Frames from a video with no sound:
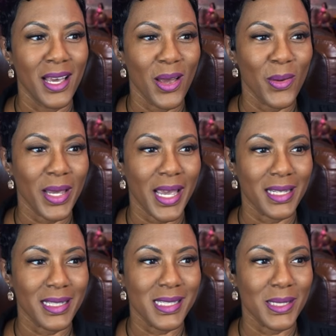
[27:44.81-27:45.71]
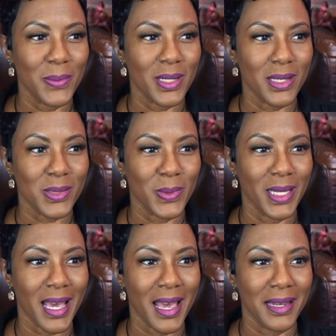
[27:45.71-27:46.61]
Okay, let's see what else we
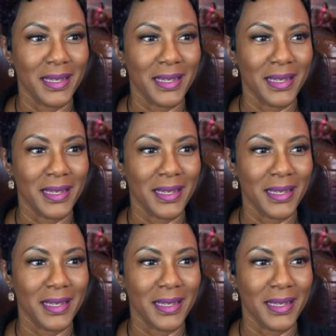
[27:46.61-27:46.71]
got.